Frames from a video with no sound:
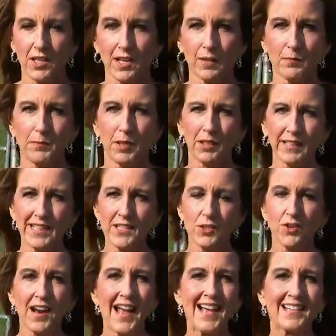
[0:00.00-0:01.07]
and police
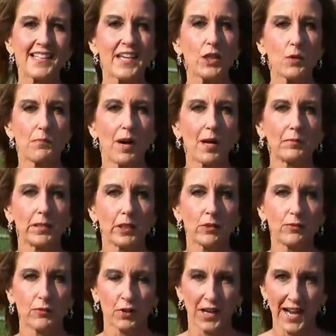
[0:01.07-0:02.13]
are asking the public
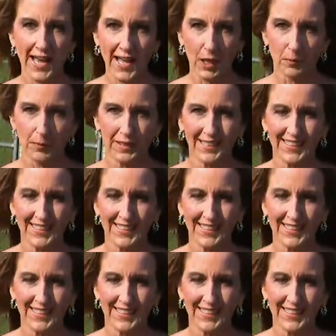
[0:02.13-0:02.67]
for help.